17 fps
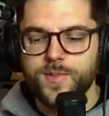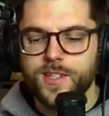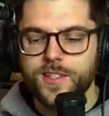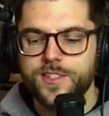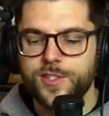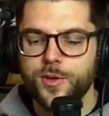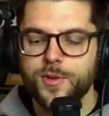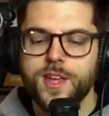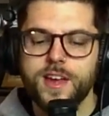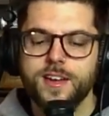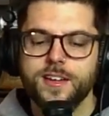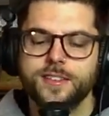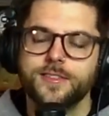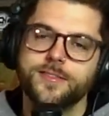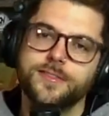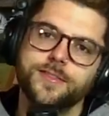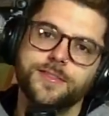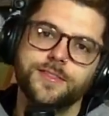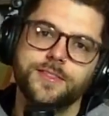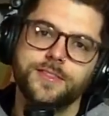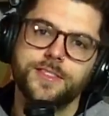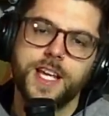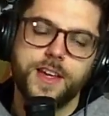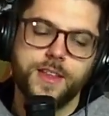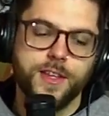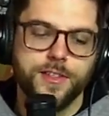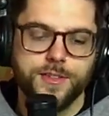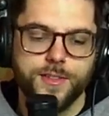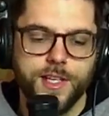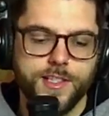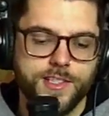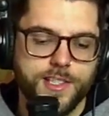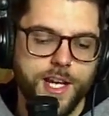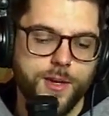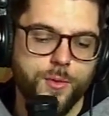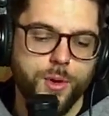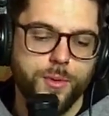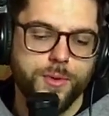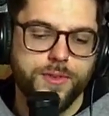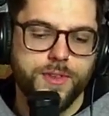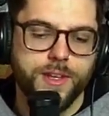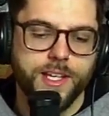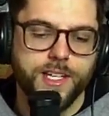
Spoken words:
So yeah, that's kind of what we're thinking